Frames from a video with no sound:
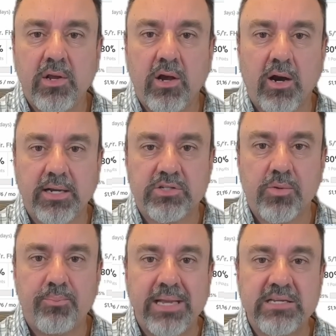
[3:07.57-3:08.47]
All right, so
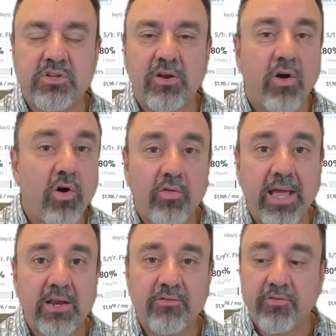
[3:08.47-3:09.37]
based on all
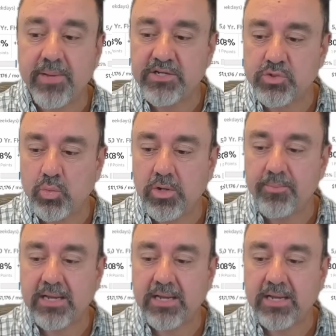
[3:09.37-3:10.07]
that information, what am I